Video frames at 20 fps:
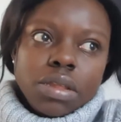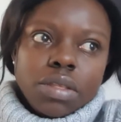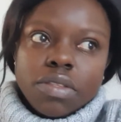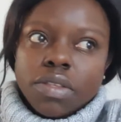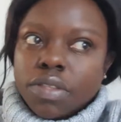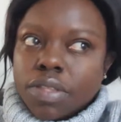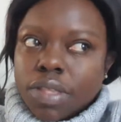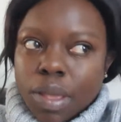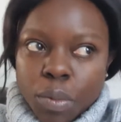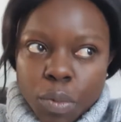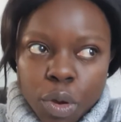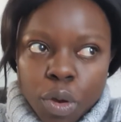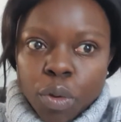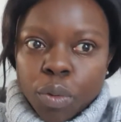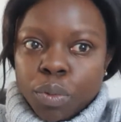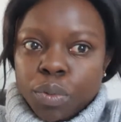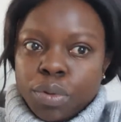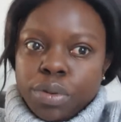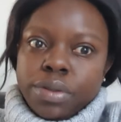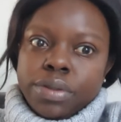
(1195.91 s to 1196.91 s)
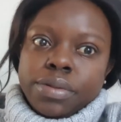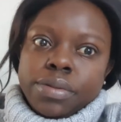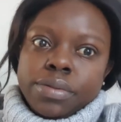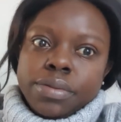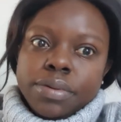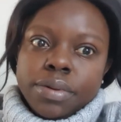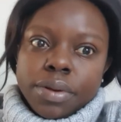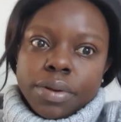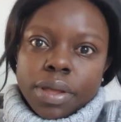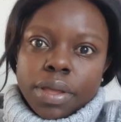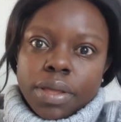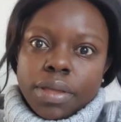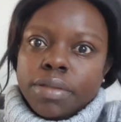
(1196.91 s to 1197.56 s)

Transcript: It's the same cold, okay?